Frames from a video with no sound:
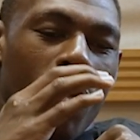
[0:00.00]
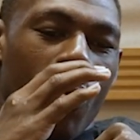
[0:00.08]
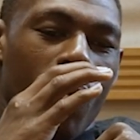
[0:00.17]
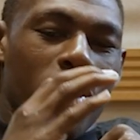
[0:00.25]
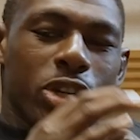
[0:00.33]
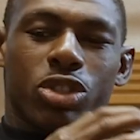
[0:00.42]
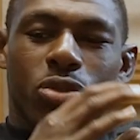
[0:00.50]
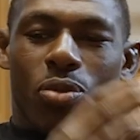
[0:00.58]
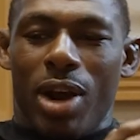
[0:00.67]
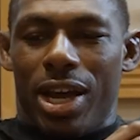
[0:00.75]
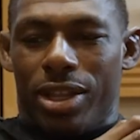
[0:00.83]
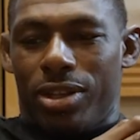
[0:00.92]
Would you
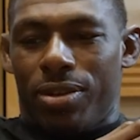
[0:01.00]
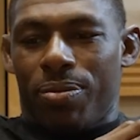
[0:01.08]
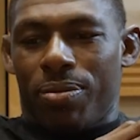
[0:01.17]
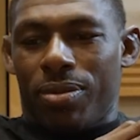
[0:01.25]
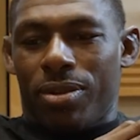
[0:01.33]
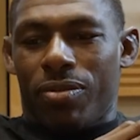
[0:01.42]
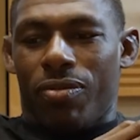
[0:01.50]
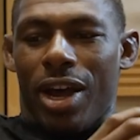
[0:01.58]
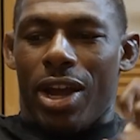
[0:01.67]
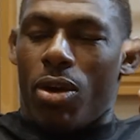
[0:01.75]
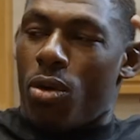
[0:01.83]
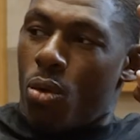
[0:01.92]
rather
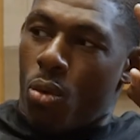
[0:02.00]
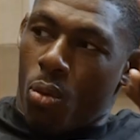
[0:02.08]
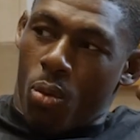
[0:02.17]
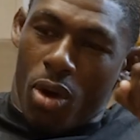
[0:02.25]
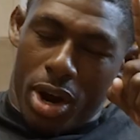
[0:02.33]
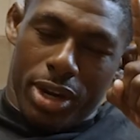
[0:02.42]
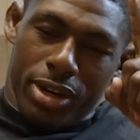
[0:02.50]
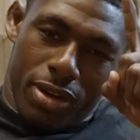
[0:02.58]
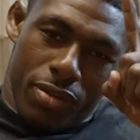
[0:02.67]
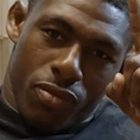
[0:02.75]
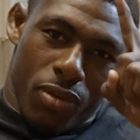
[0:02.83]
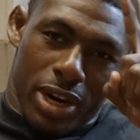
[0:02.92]
fight 1
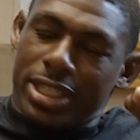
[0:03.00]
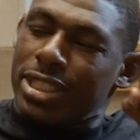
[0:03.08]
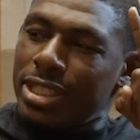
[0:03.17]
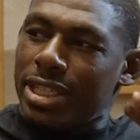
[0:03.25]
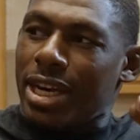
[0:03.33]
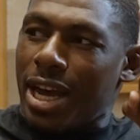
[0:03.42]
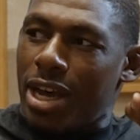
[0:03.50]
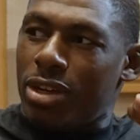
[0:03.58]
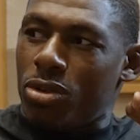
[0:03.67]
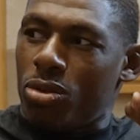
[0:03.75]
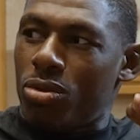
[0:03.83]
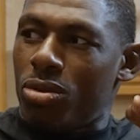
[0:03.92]
Francis
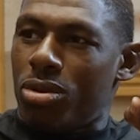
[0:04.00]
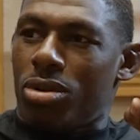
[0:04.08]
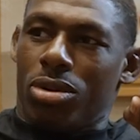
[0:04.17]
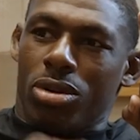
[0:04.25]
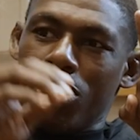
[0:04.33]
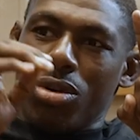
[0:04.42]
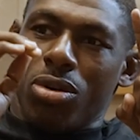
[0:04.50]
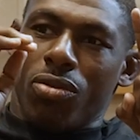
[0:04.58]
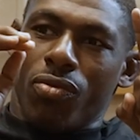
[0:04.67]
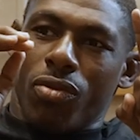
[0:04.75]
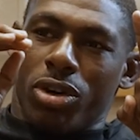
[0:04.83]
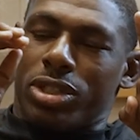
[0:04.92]
Ngannou
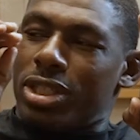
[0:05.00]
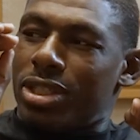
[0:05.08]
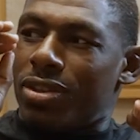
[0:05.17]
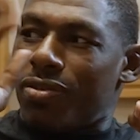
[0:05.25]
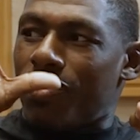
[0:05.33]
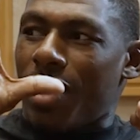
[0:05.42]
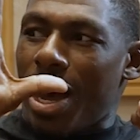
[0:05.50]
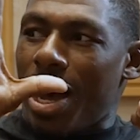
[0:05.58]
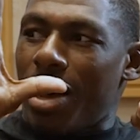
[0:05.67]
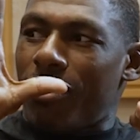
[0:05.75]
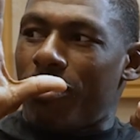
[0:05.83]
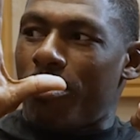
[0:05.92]
versus
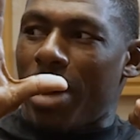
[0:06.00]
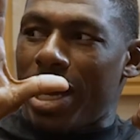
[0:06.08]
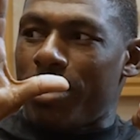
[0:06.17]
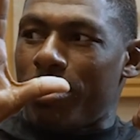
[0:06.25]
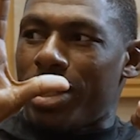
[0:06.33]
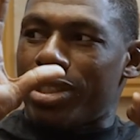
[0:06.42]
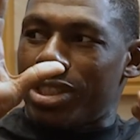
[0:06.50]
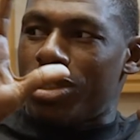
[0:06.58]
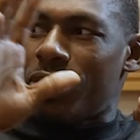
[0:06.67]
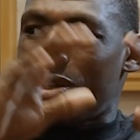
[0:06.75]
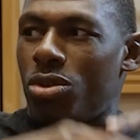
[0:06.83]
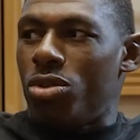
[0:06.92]
5 Mighty Mouses?
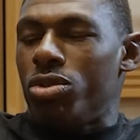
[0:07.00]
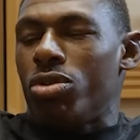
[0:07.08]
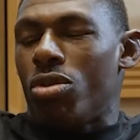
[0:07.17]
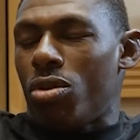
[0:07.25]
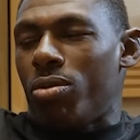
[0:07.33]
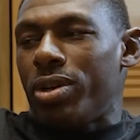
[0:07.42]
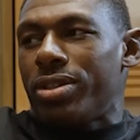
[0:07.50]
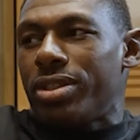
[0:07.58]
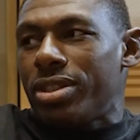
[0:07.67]
Who you going with?